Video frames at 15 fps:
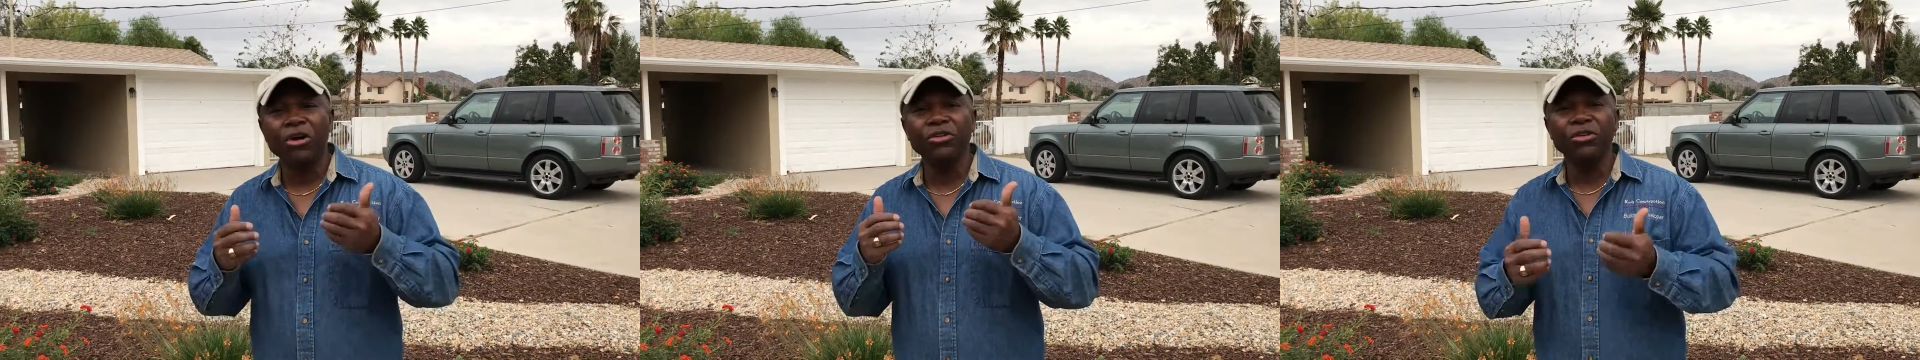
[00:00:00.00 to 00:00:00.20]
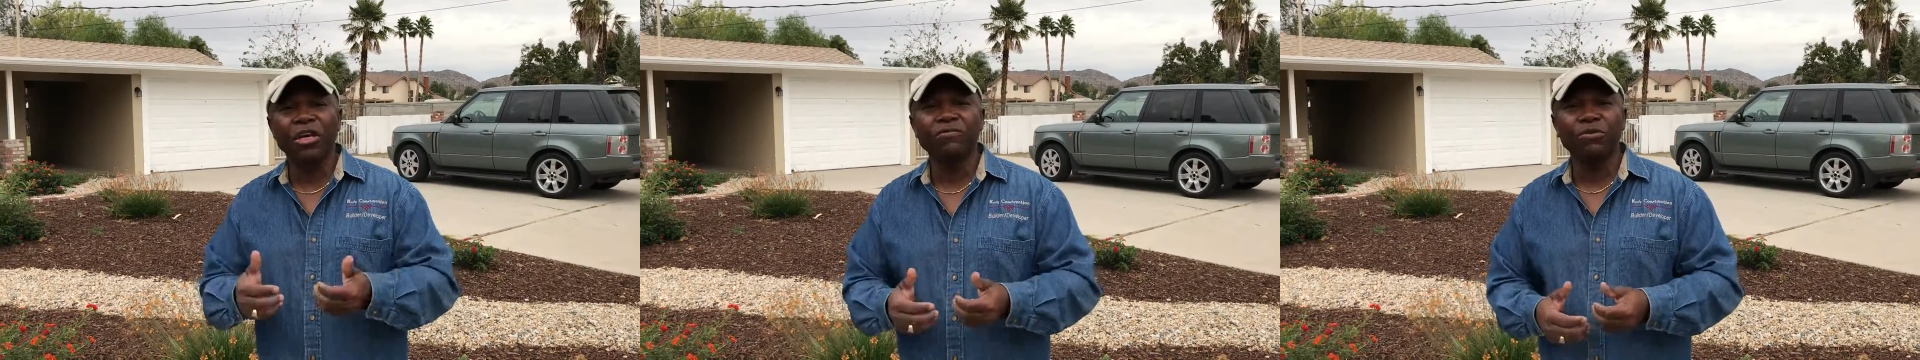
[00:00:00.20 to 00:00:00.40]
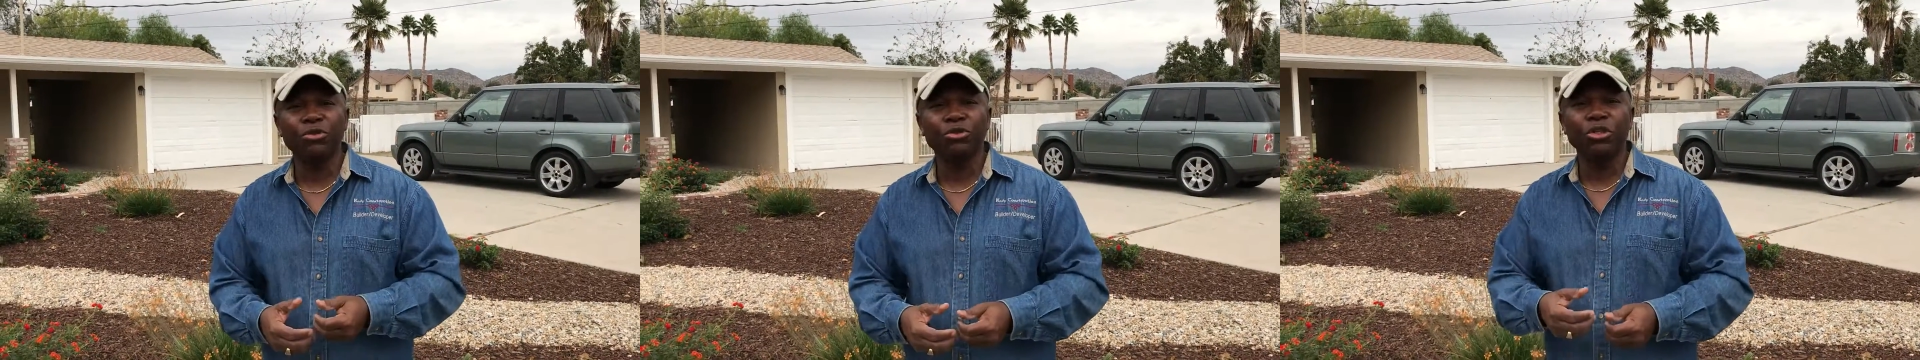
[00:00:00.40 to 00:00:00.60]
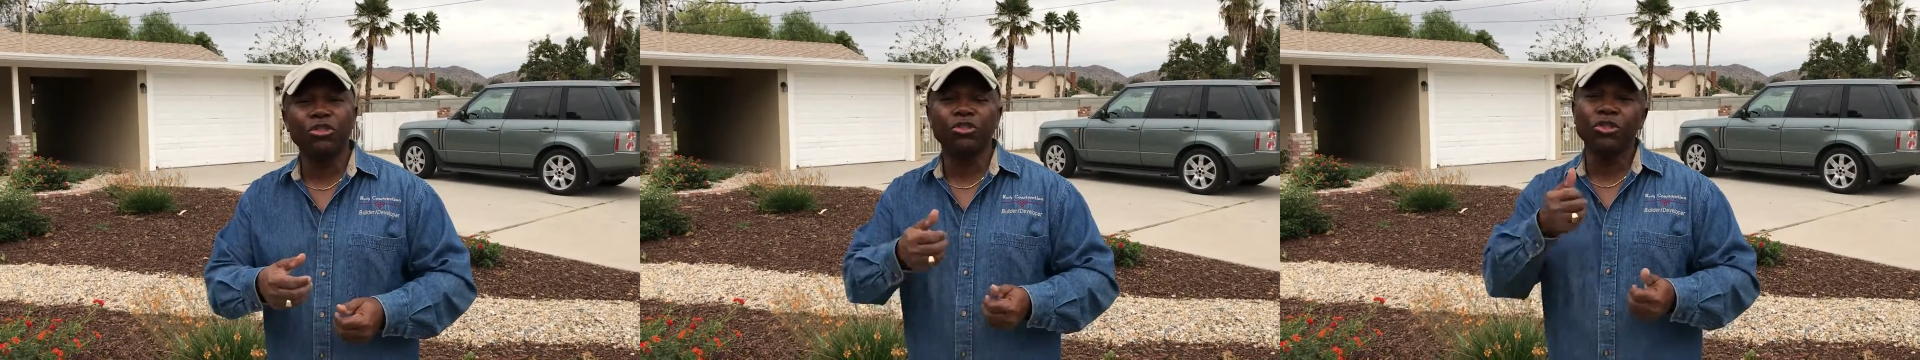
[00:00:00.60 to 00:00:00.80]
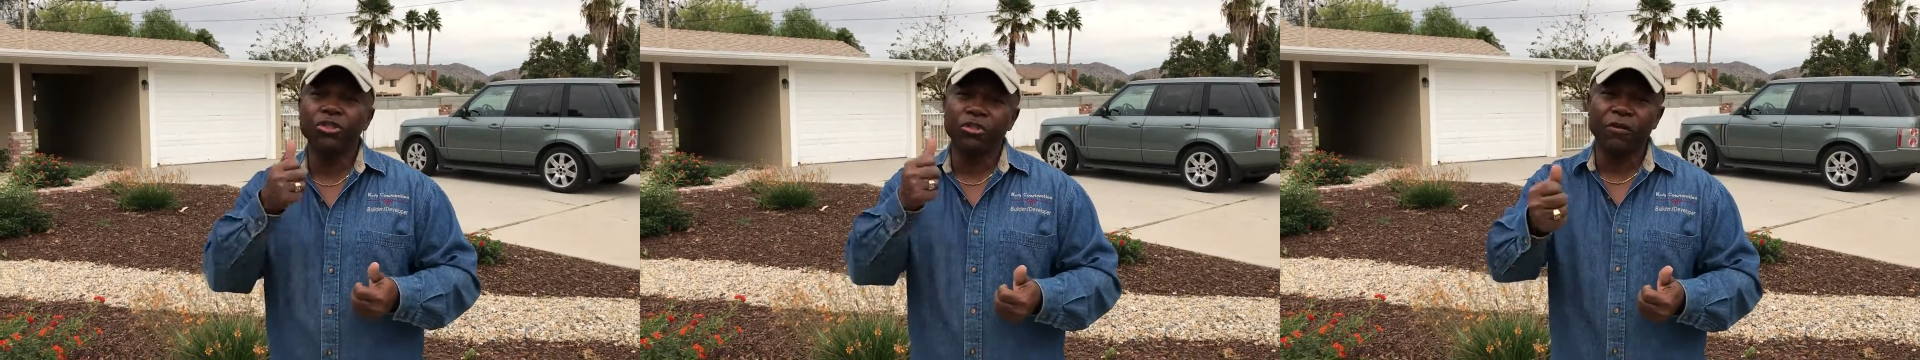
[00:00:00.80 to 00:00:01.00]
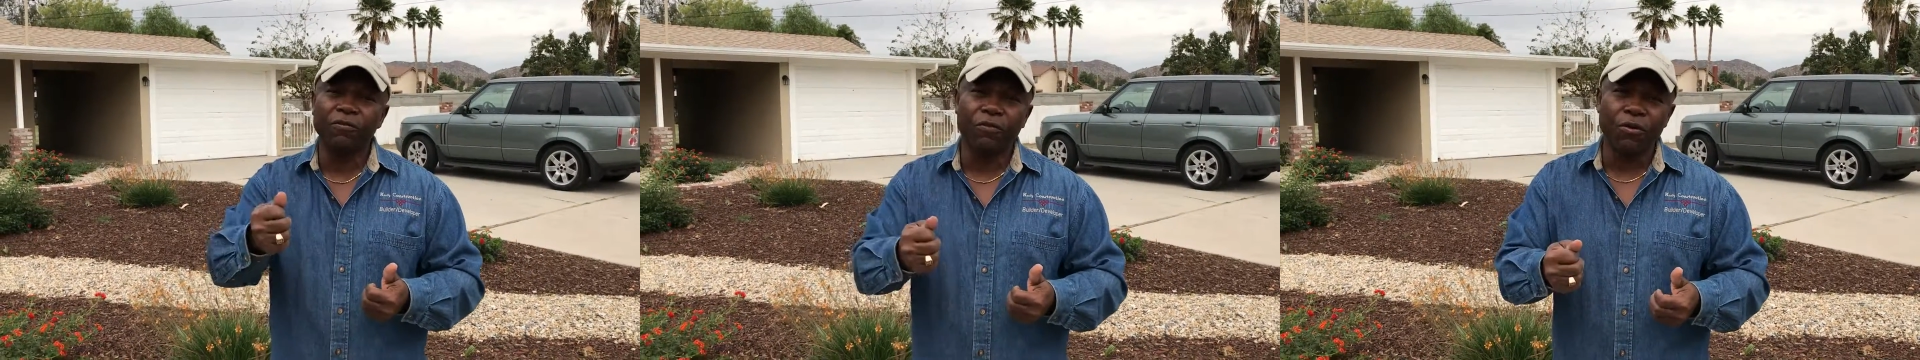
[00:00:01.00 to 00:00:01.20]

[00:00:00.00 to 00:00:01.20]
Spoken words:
All you have to do is use your